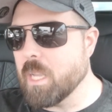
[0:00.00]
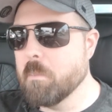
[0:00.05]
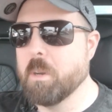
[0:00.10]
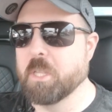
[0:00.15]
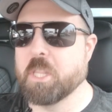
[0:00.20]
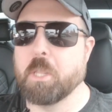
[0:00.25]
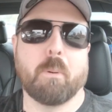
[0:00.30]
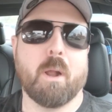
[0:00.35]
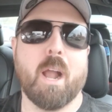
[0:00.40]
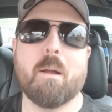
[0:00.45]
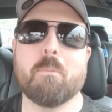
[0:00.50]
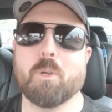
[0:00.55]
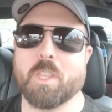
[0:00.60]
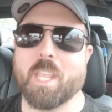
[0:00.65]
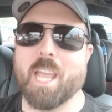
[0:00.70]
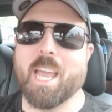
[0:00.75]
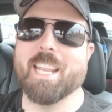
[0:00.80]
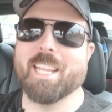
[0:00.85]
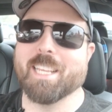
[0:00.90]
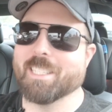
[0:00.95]
But the problem
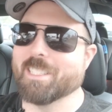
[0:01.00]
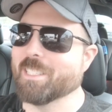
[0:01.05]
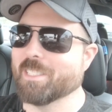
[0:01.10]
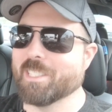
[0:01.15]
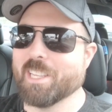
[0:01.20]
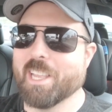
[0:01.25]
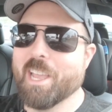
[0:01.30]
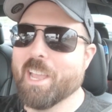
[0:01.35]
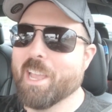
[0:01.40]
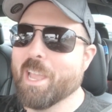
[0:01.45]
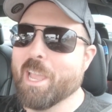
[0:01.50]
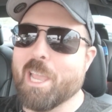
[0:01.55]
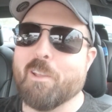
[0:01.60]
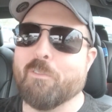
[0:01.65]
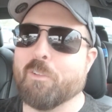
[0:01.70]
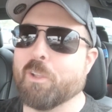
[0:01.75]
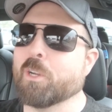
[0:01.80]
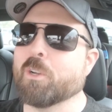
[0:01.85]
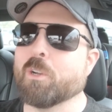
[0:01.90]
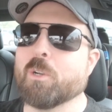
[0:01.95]
with that is
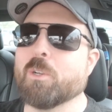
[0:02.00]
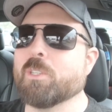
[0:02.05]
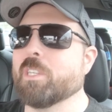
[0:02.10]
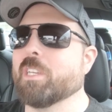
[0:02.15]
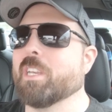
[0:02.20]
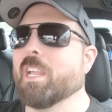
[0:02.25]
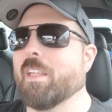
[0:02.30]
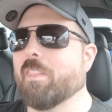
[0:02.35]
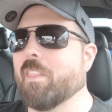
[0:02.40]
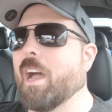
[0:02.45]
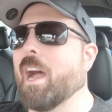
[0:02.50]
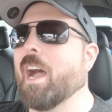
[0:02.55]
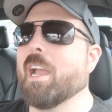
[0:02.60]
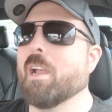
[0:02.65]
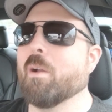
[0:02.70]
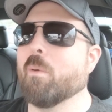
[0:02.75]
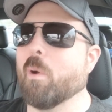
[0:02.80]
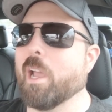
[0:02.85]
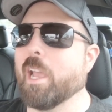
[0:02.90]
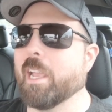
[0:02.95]
if you're cruising down the
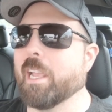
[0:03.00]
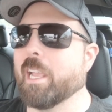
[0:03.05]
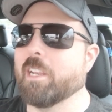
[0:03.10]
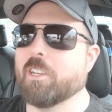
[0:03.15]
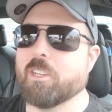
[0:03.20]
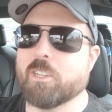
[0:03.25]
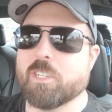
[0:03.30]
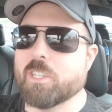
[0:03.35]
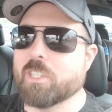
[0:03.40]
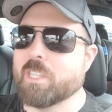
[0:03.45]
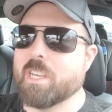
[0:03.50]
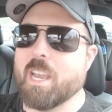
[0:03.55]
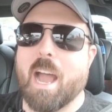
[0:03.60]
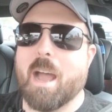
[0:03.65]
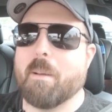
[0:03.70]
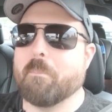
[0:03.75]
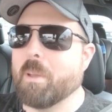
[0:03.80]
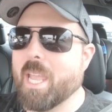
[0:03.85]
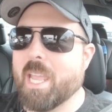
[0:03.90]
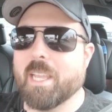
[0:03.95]
highway and you're just
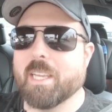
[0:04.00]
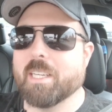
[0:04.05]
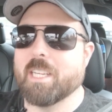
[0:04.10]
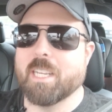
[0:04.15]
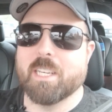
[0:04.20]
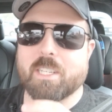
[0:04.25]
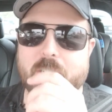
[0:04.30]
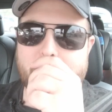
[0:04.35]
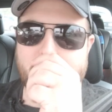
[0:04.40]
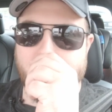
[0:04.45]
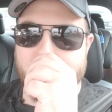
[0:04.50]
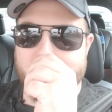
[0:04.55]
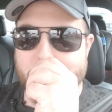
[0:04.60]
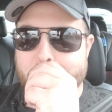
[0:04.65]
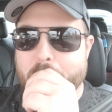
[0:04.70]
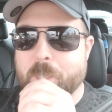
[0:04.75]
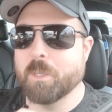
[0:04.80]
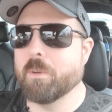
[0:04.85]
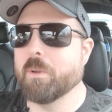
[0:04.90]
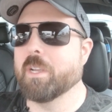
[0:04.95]
not paying attention to what
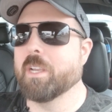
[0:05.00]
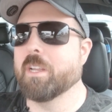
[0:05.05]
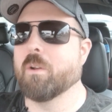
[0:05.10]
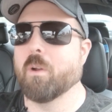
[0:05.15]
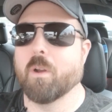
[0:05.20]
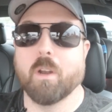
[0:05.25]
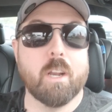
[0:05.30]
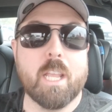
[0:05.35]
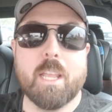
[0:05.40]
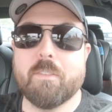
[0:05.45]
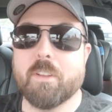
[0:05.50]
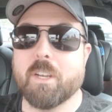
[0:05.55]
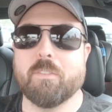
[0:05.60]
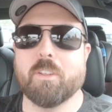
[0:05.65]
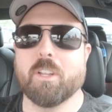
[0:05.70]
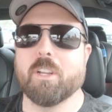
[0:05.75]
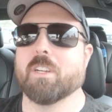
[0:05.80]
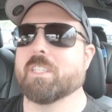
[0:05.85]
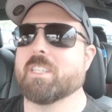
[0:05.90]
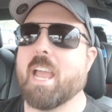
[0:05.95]
you're doing, or even
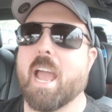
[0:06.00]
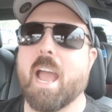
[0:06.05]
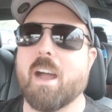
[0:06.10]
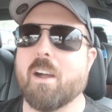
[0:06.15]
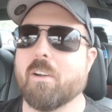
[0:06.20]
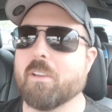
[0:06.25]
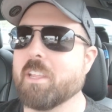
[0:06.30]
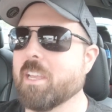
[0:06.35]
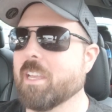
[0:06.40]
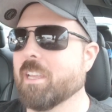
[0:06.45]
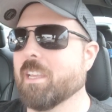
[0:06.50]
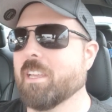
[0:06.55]
if you're in town,